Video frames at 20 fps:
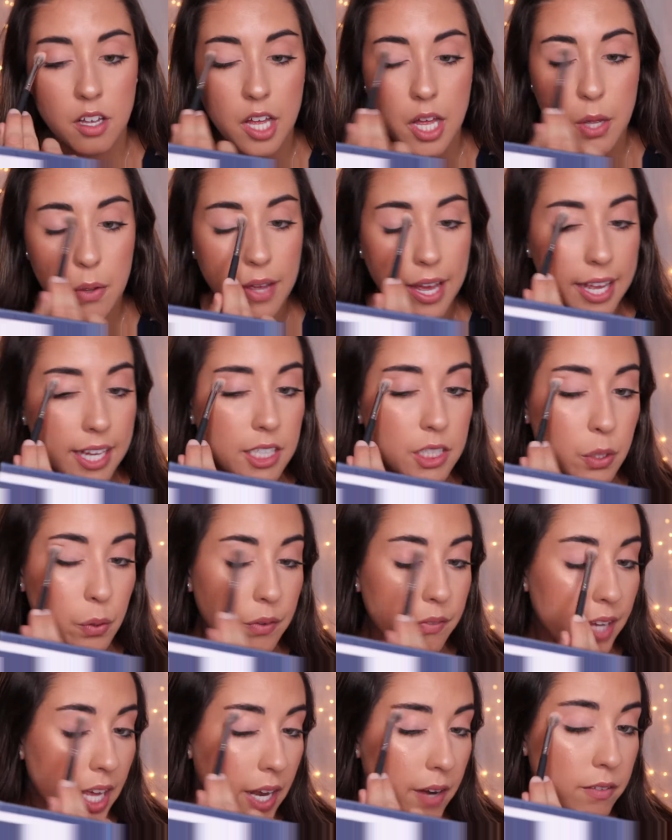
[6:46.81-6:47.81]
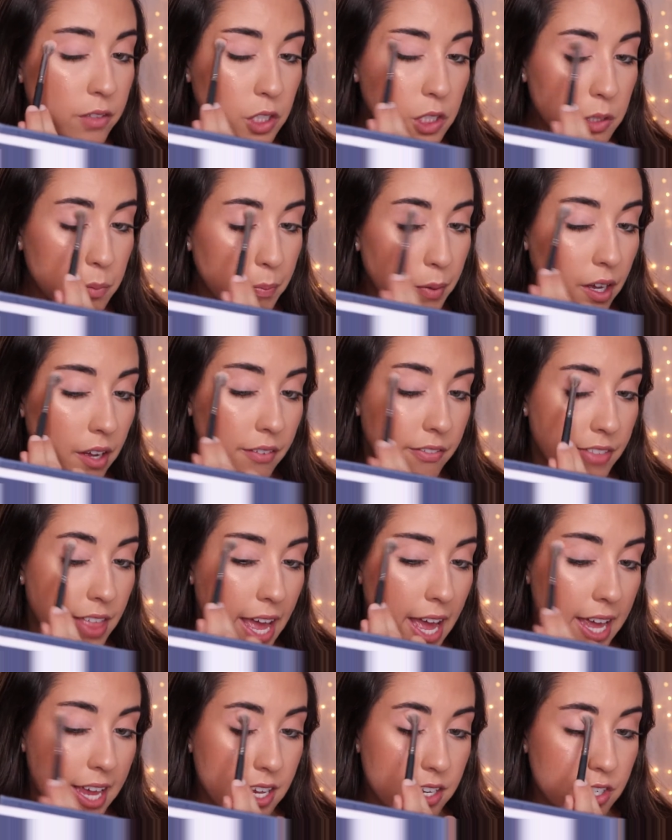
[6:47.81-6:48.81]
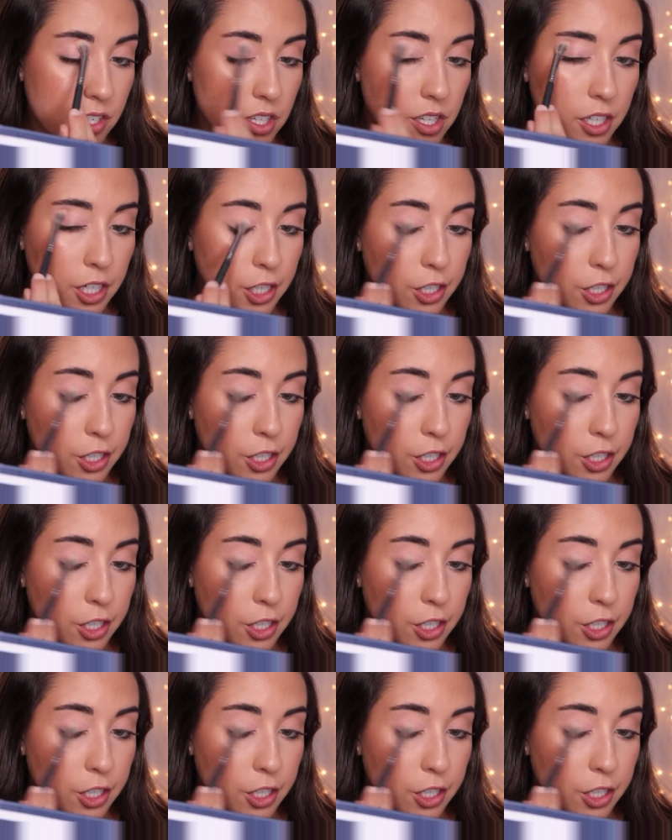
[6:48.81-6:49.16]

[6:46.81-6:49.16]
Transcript: Okay, so we've kind of just buffed that into the